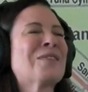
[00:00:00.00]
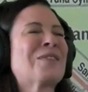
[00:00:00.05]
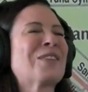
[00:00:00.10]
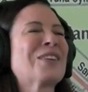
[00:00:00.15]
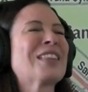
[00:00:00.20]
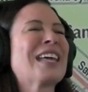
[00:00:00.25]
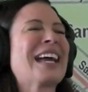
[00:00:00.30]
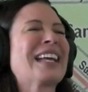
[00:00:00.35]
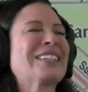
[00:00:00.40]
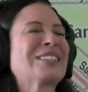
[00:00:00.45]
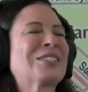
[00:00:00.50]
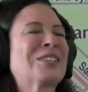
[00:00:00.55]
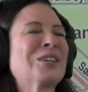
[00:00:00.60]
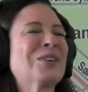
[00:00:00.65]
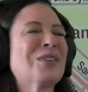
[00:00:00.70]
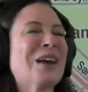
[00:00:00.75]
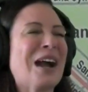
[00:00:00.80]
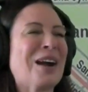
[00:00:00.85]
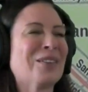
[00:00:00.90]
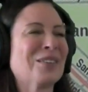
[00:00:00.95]
for that
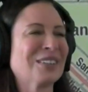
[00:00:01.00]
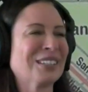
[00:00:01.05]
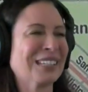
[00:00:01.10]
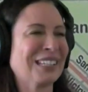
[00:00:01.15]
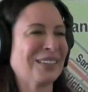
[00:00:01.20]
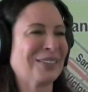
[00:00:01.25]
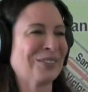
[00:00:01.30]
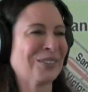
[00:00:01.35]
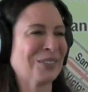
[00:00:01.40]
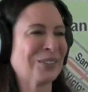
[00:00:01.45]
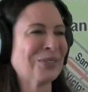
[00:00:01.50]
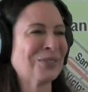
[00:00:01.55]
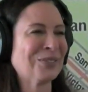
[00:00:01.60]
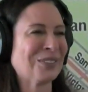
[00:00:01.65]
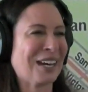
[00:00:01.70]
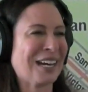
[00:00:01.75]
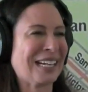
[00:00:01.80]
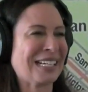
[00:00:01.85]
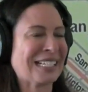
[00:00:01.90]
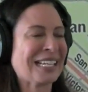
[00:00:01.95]
2 hourly room
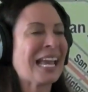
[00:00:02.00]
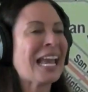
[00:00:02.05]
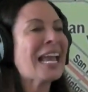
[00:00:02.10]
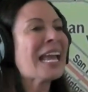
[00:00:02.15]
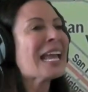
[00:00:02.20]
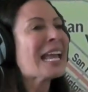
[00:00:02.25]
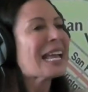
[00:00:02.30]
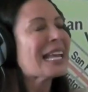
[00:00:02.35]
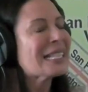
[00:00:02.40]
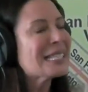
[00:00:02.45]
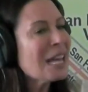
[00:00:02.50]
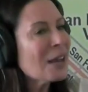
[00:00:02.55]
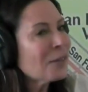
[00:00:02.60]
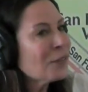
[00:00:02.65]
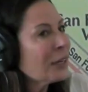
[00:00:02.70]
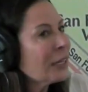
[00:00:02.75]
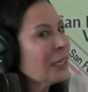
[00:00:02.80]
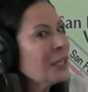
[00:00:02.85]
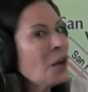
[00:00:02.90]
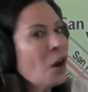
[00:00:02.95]
rate. Isn't that
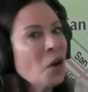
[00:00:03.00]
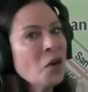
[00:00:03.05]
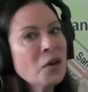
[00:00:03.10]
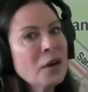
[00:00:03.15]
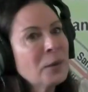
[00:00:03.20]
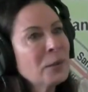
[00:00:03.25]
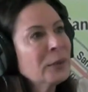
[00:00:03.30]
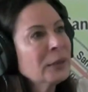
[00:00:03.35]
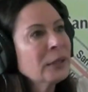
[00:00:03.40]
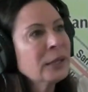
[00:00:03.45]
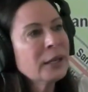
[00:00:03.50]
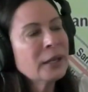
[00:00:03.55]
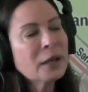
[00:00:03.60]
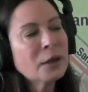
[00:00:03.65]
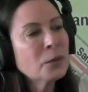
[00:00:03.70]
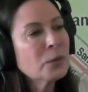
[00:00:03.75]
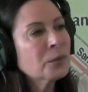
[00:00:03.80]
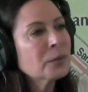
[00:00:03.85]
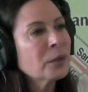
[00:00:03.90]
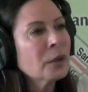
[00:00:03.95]
funny? No, I really.
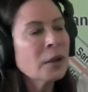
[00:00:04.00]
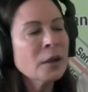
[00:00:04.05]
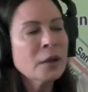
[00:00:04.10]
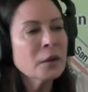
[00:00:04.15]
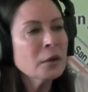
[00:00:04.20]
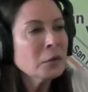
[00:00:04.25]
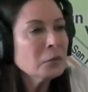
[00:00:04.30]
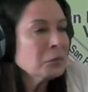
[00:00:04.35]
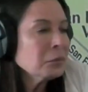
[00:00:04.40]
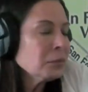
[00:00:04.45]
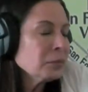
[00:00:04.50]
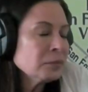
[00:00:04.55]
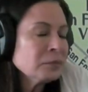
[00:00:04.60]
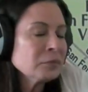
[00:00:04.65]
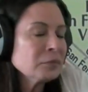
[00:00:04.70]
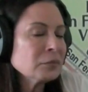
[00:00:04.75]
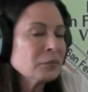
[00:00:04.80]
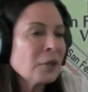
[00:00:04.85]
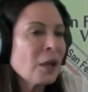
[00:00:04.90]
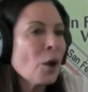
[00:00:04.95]

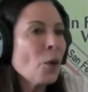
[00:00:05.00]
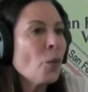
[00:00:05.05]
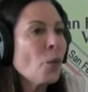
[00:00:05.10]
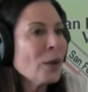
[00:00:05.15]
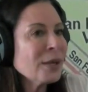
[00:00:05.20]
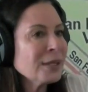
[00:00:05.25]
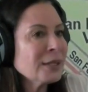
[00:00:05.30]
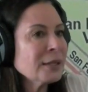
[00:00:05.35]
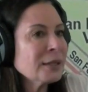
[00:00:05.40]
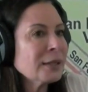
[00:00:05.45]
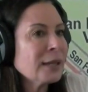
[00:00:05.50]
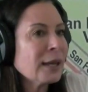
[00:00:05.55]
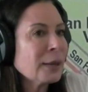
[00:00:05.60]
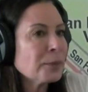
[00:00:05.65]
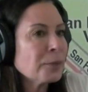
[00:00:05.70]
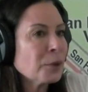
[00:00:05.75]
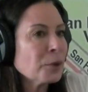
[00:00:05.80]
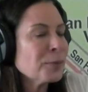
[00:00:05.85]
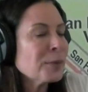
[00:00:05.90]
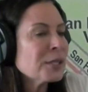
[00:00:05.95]
How long wasn't
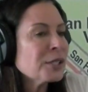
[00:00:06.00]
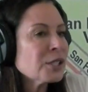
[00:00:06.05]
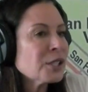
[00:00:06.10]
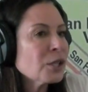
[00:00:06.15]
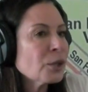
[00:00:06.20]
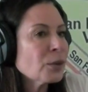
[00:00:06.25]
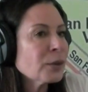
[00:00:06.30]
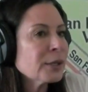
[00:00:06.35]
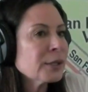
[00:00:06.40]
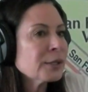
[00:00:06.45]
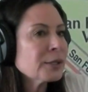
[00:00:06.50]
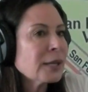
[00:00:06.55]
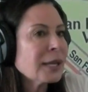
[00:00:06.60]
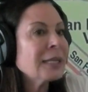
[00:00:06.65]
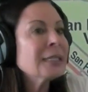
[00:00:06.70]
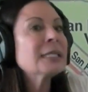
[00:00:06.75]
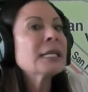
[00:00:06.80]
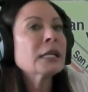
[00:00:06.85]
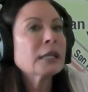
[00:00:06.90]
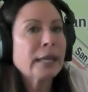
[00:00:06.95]
that promiscuous
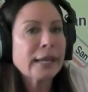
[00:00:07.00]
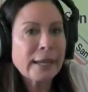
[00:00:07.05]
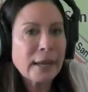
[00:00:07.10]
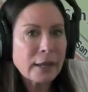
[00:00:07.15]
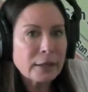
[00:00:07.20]
until I